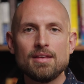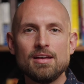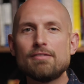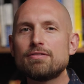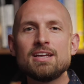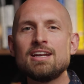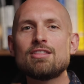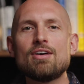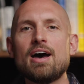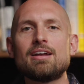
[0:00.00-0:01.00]
A fleeting
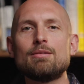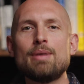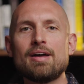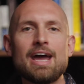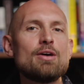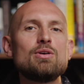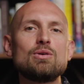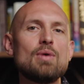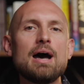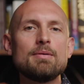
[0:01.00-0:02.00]
thought about how you
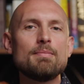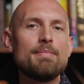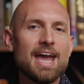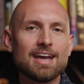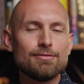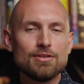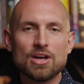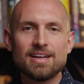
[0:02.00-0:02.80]
would rob a bank if you got